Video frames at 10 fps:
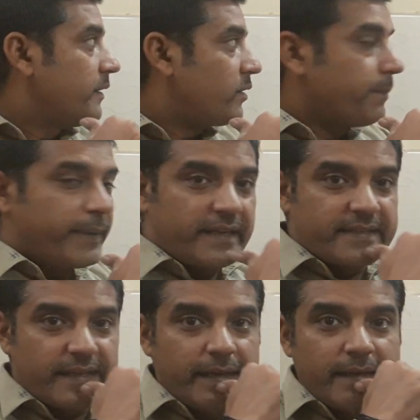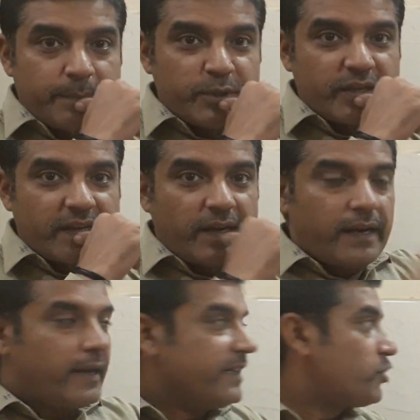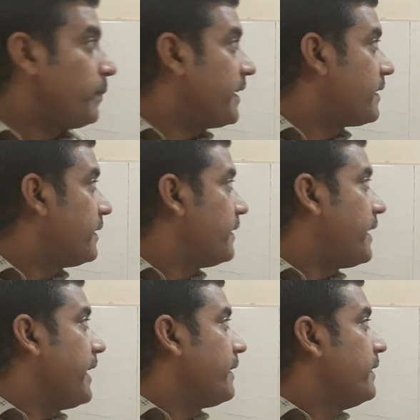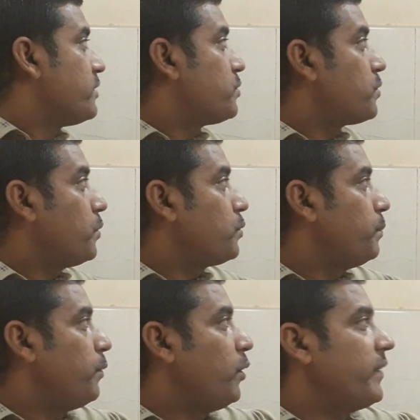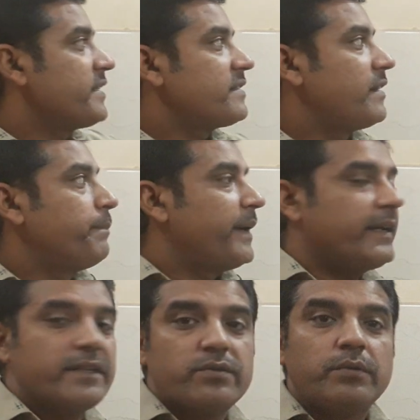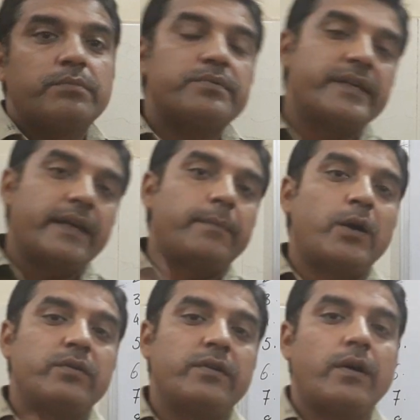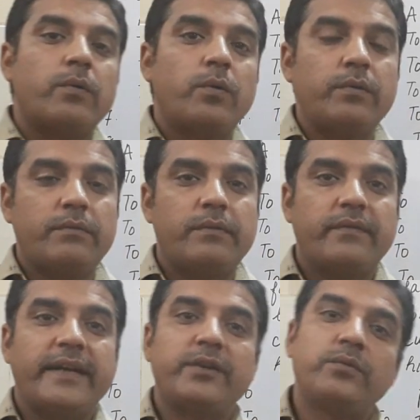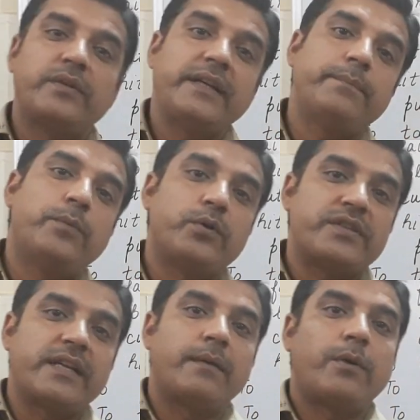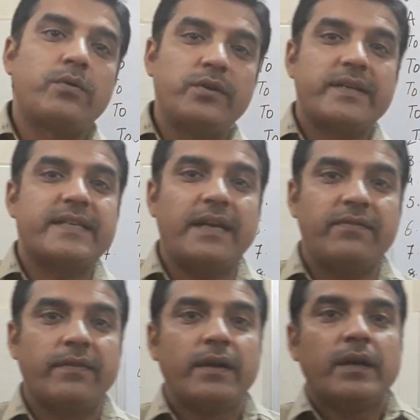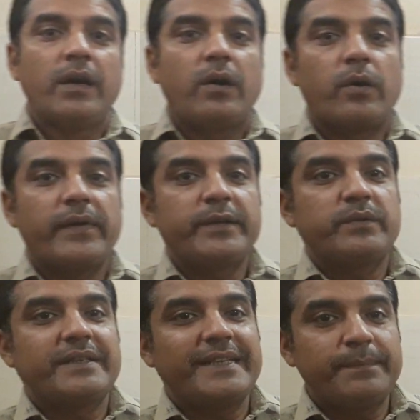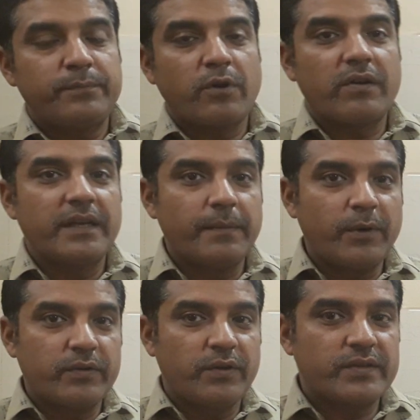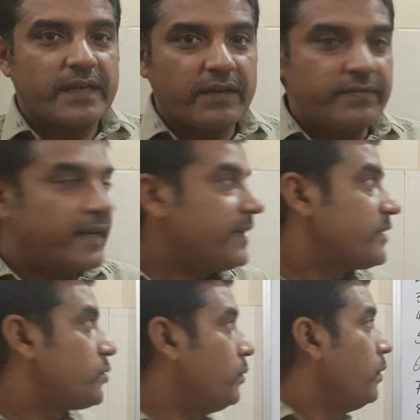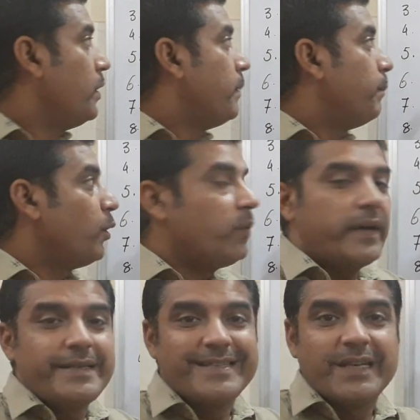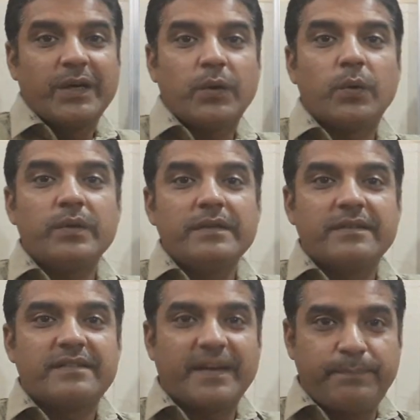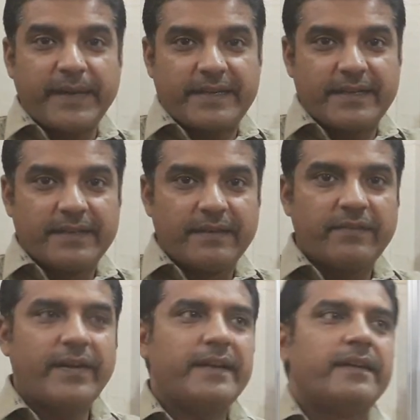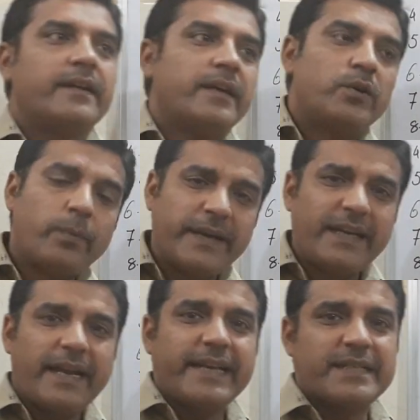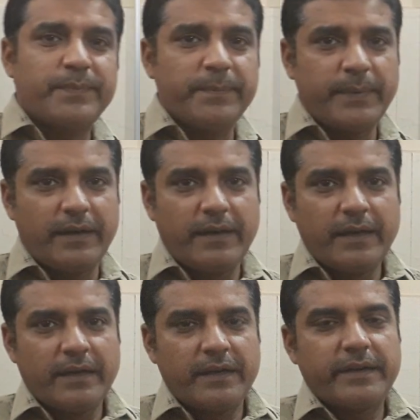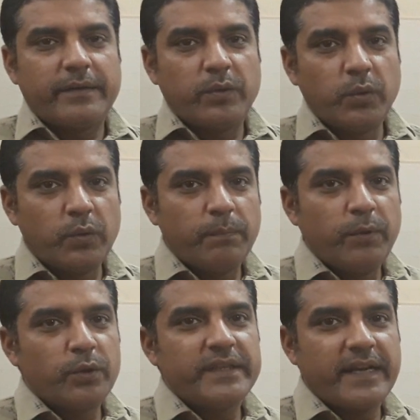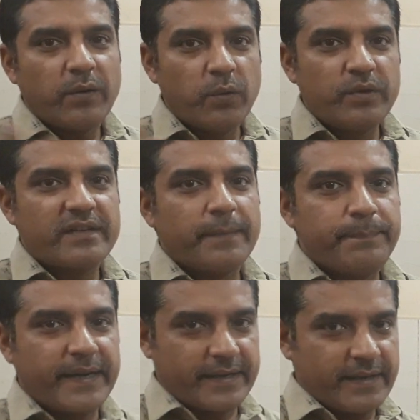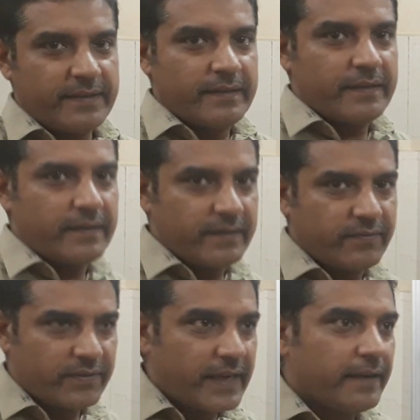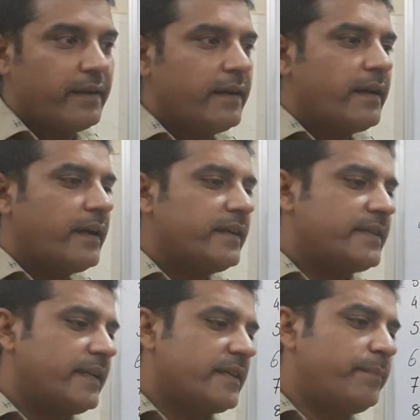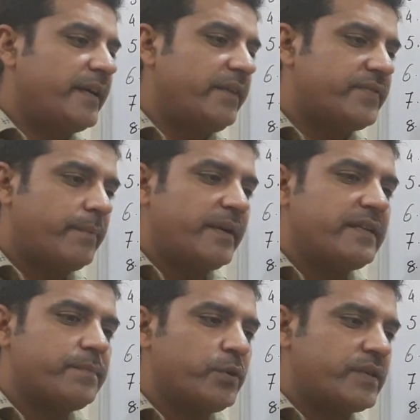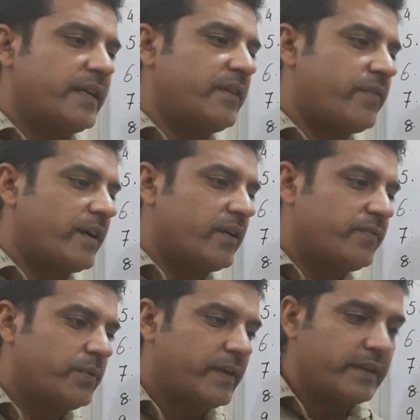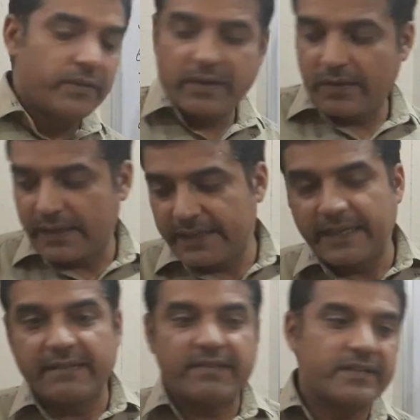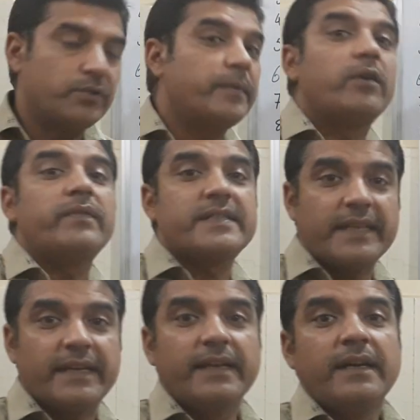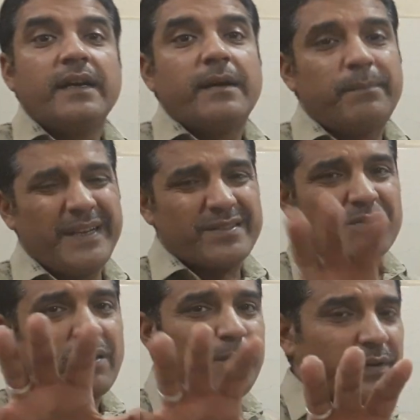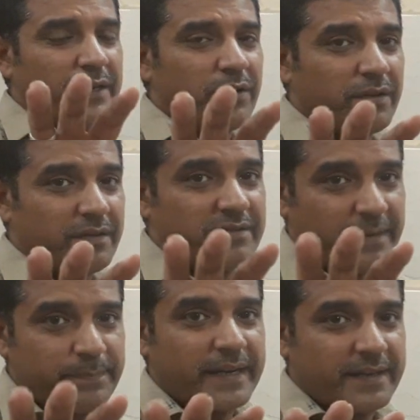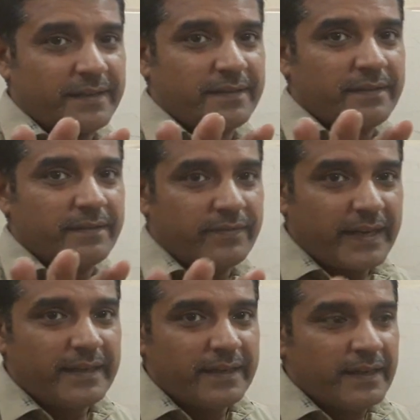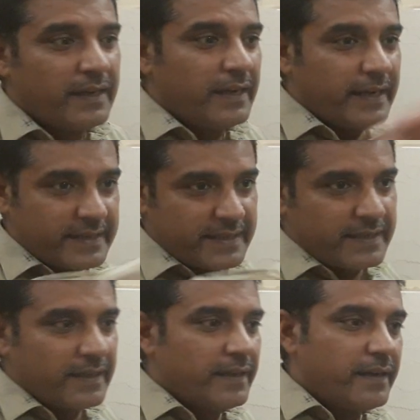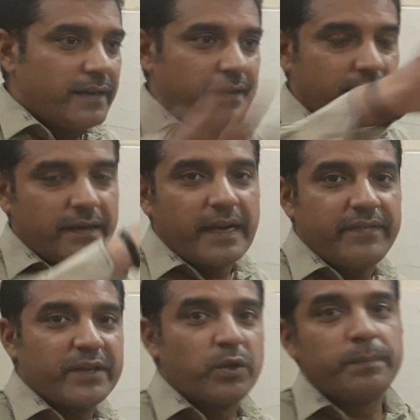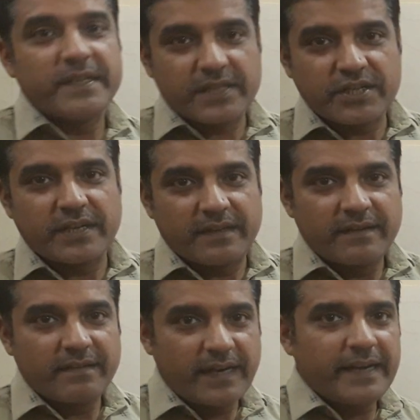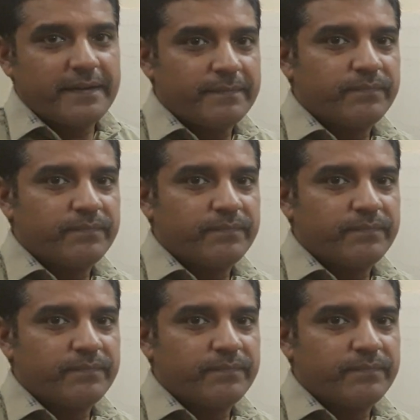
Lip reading: Trumpet is a musical instrument, right? So to blow one's trumpet is to say about your own, when you keep boasting about yourself or when you keep talking about yourself, that is to blow one's own trumpet. Fine. Nobody likes people who blow their own trumpet, right? Say somebody, if somebody is boasting in front of you and you are not taking interest, you may always say, please stop blowing your trumpet. Fine. Let's have a group discussion, right?